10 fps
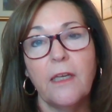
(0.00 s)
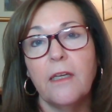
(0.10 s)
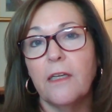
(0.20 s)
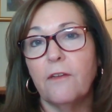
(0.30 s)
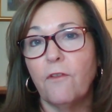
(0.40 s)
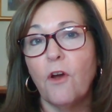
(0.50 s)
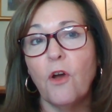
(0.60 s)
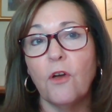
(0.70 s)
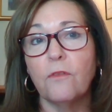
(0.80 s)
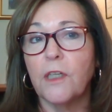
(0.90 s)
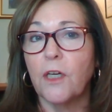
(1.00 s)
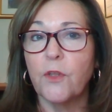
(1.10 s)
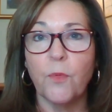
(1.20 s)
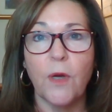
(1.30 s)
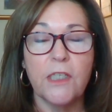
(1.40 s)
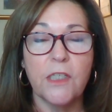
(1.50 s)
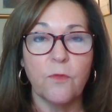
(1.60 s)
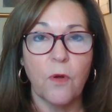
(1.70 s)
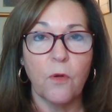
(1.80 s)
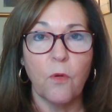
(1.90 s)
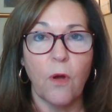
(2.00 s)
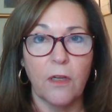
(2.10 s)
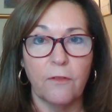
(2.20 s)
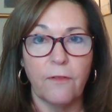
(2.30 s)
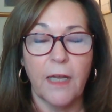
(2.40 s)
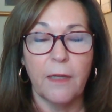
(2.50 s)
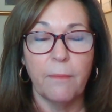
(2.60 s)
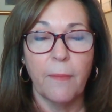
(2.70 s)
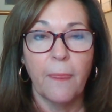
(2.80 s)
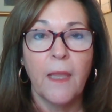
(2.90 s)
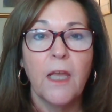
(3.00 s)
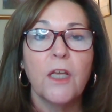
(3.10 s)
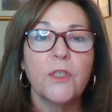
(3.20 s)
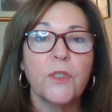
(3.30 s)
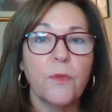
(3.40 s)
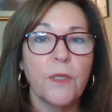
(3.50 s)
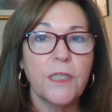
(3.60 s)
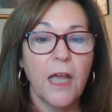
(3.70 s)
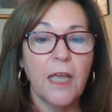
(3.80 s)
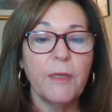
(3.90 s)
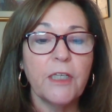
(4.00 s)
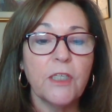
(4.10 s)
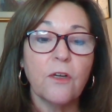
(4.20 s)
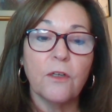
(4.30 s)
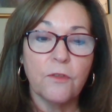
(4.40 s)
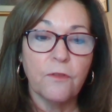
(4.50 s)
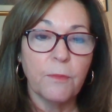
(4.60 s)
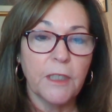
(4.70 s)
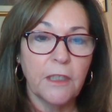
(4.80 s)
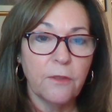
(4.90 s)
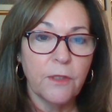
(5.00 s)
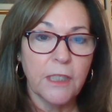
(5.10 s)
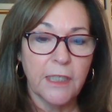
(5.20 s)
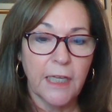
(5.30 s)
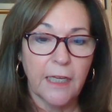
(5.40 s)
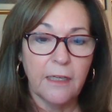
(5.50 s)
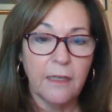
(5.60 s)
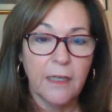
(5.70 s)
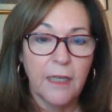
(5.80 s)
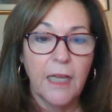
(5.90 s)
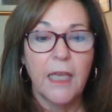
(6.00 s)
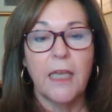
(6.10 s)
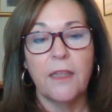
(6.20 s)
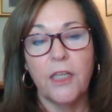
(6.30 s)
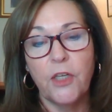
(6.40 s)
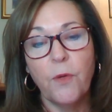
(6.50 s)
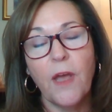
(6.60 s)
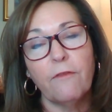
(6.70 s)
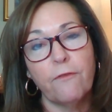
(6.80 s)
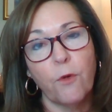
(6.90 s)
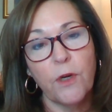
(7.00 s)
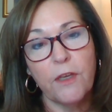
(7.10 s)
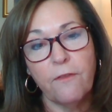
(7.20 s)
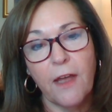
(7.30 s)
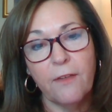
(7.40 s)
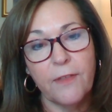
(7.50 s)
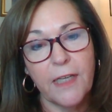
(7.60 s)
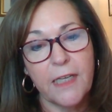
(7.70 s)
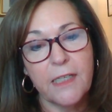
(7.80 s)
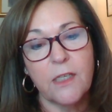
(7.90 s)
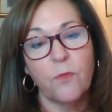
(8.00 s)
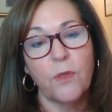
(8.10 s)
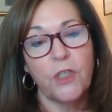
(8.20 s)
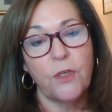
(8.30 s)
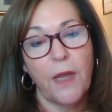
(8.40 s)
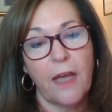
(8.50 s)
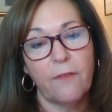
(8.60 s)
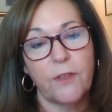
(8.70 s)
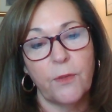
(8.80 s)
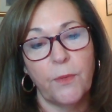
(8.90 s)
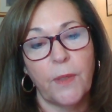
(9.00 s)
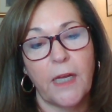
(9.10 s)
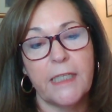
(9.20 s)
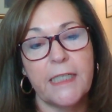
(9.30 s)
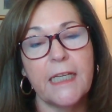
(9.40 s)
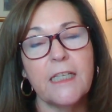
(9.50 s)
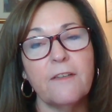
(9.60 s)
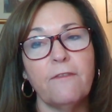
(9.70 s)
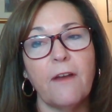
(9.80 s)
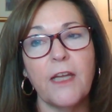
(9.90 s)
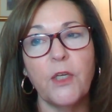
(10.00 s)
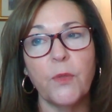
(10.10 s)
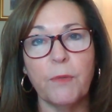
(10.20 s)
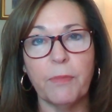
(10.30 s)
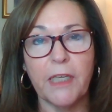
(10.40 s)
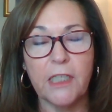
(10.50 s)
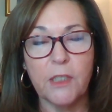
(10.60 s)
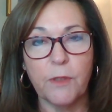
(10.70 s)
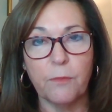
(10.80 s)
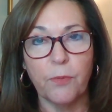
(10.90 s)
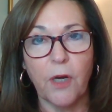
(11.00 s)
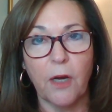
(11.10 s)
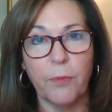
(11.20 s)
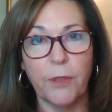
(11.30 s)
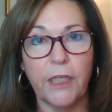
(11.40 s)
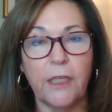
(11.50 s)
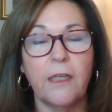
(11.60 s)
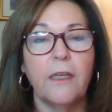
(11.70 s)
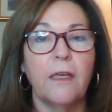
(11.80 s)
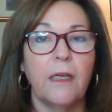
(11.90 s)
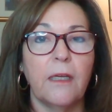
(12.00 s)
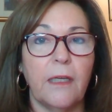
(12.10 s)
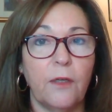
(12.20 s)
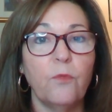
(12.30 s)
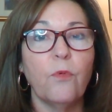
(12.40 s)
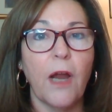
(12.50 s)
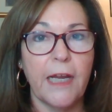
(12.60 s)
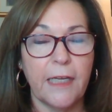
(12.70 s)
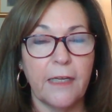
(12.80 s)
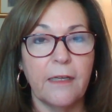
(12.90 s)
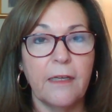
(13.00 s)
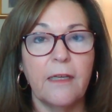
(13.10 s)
involved, otherwise it won't qualify. So the timing starts from the closing date, and then you have 45 days in which you have to identify your replacement property in writing.